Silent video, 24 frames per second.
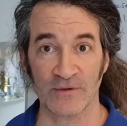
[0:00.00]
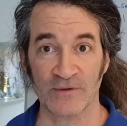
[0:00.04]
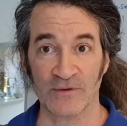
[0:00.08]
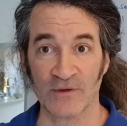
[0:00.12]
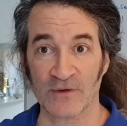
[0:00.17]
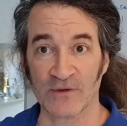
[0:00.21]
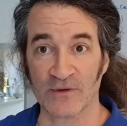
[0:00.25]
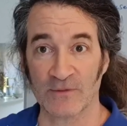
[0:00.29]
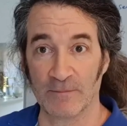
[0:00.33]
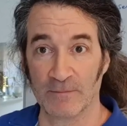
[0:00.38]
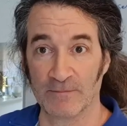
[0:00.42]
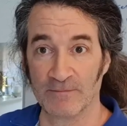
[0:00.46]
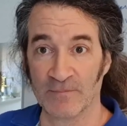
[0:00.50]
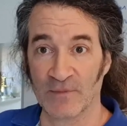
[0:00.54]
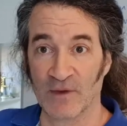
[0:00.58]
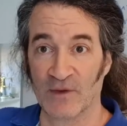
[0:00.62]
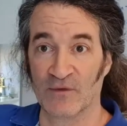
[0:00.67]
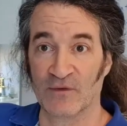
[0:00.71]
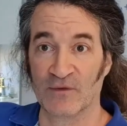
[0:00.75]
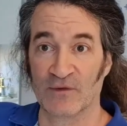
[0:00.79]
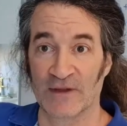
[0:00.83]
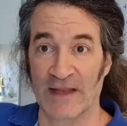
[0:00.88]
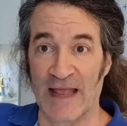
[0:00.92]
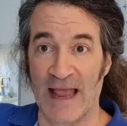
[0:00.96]
and just
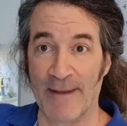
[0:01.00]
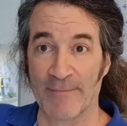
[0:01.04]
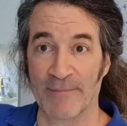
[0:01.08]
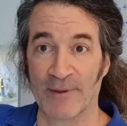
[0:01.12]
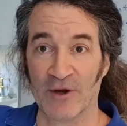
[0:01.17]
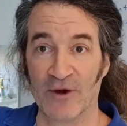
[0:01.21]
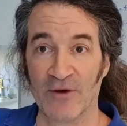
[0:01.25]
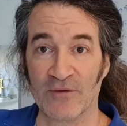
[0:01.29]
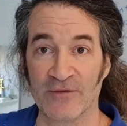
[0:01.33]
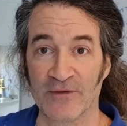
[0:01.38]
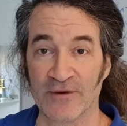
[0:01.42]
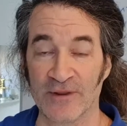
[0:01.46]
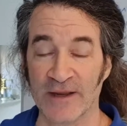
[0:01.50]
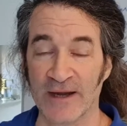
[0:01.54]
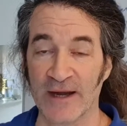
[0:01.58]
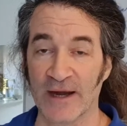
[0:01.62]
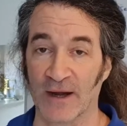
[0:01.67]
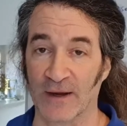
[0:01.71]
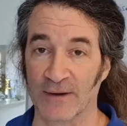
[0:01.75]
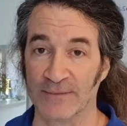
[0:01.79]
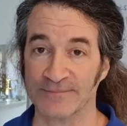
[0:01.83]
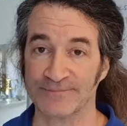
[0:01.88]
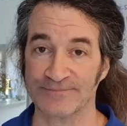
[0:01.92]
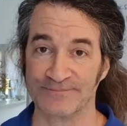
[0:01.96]
slap it over
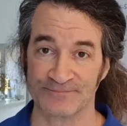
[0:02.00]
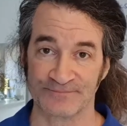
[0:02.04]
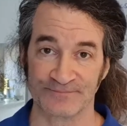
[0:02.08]
there.